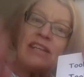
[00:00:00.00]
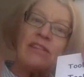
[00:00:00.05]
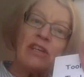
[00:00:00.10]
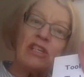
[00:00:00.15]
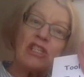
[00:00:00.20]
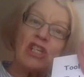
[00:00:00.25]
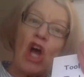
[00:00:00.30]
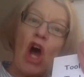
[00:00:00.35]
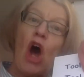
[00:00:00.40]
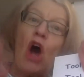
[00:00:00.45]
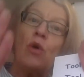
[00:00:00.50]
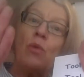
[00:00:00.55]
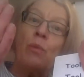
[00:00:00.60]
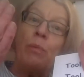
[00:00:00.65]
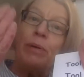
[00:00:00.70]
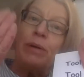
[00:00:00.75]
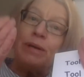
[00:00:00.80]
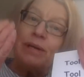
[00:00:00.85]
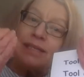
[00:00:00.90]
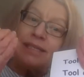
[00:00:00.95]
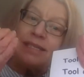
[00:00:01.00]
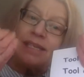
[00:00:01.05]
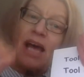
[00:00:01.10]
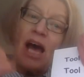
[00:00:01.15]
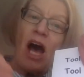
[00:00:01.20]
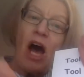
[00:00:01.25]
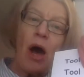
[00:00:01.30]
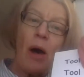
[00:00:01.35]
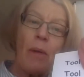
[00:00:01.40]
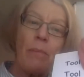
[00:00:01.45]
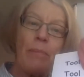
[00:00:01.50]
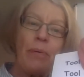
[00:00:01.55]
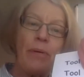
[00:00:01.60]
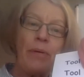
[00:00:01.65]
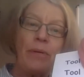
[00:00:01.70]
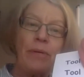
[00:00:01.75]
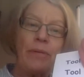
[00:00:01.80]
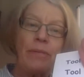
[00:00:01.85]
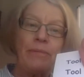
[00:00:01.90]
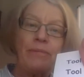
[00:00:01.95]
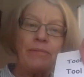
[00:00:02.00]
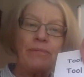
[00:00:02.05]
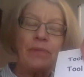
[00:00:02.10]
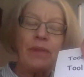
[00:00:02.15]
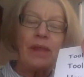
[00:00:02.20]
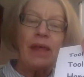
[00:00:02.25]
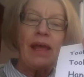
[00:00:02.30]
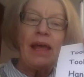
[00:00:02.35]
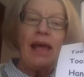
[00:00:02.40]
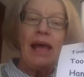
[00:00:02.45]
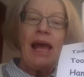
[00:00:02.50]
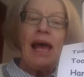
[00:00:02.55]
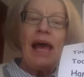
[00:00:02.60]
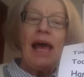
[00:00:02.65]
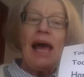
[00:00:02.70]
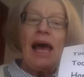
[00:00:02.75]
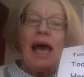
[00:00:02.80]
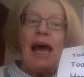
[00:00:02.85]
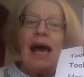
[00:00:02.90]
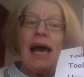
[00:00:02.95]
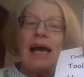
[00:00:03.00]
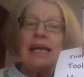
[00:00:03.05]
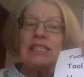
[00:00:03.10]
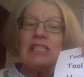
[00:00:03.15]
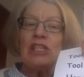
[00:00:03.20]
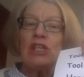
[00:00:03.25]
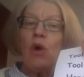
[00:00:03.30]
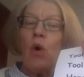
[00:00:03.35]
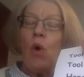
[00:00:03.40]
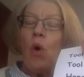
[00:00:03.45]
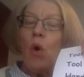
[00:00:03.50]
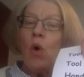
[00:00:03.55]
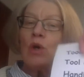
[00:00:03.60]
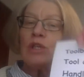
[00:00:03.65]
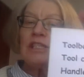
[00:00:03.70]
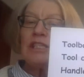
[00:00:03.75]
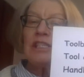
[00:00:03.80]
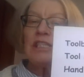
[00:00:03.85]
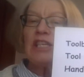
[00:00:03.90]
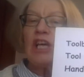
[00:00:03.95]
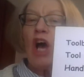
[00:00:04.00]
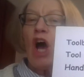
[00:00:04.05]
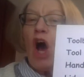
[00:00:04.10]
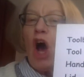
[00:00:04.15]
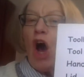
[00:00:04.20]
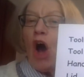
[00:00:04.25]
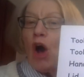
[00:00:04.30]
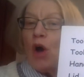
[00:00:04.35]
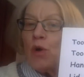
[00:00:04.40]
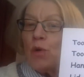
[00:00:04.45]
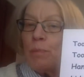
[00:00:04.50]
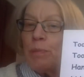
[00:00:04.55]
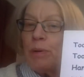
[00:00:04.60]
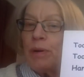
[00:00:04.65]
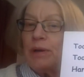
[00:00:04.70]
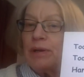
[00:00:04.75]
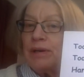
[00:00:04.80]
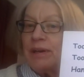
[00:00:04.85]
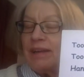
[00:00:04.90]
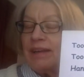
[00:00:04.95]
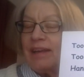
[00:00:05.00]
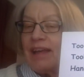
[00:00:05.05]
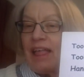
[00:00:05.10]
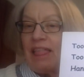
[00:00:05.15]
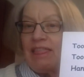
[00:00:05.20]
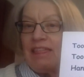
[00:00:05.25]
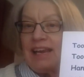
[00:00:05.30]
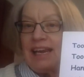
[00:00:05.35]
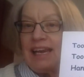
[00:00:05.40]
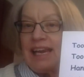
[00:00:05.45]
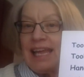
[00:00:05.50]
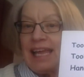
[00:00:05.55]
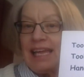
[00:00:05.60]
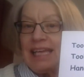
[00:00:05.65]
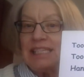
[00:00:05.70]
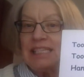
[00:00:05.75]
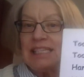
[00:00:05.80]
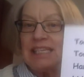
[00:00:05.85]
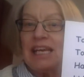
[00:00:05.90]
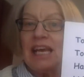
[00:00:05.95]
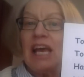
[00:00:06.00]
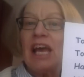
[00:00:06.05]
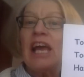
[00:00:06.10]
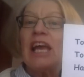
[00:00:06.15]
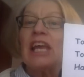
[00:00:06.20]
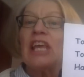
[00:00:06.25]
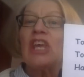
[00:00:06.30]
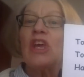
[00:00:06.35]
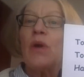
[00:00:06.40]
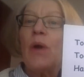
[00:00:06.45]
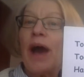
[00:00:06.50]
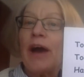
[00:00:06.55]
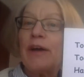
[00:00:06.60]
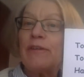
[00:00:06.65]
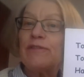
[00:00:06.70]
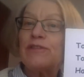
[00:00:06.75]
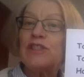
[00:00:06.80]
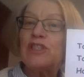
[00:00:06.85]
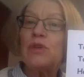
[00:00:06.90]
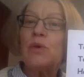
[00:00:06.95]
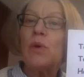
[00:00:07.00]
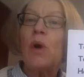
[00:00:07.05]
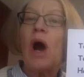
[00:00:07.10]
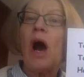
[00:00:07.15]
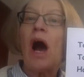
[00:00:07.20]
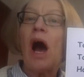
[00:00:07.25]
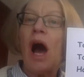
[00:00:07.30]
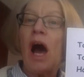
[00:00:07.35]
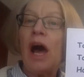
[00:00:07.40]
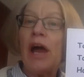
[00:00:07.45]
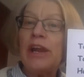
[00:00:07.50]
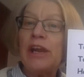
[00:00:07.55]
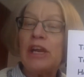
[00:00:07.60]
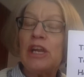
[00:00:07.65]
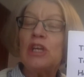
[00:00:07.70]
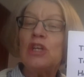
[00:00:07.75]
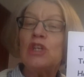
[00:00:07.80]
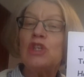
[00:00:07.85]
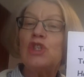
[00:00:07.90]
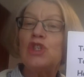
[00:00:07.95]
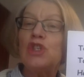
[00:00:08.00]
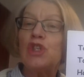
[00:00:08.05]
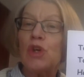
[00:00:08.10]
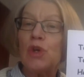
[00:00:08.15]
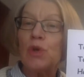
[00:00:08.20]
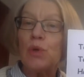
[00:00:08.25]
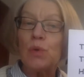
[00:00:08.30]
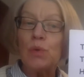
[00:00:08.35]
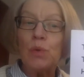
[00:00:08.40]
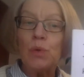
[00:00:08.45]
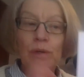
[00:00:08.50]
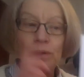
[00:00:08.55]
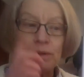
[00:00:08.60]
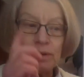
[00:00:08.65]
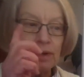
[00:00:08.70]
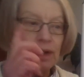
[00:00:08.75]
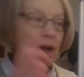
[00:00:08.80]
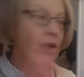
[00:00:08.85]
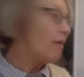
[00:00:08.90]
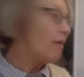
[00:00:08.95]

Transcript: that opens up. And in order to open the lid, you have to undo. I'll